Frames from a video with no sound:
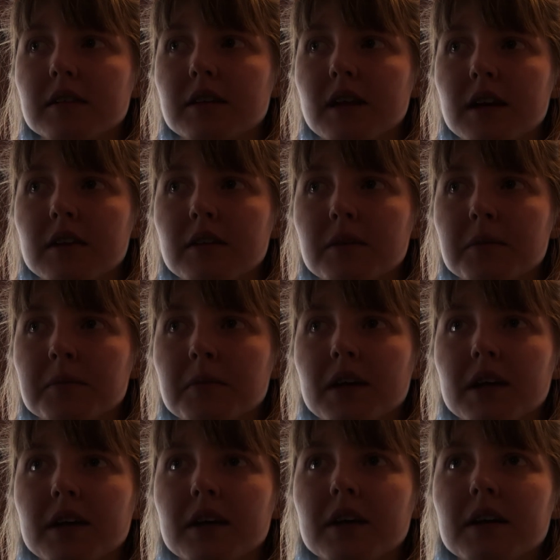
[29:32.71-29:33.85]
kingdom,
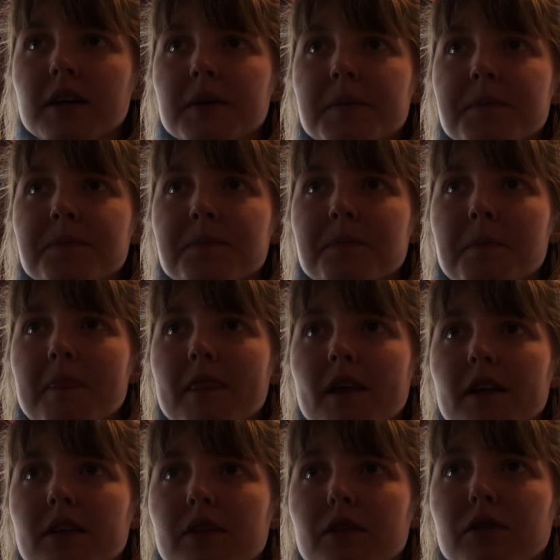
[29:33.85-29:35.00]
like
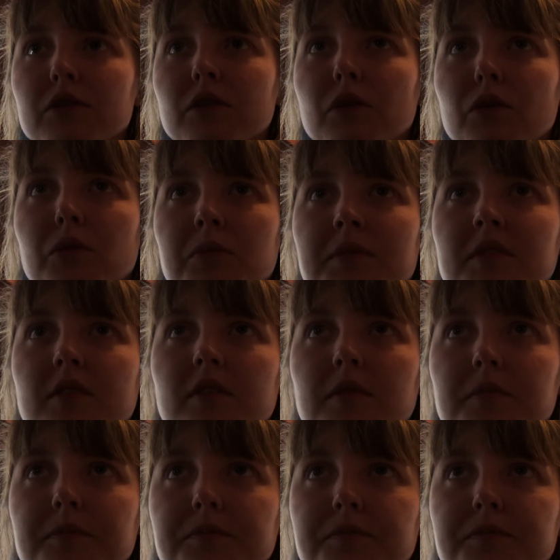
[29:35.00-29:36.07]
those homes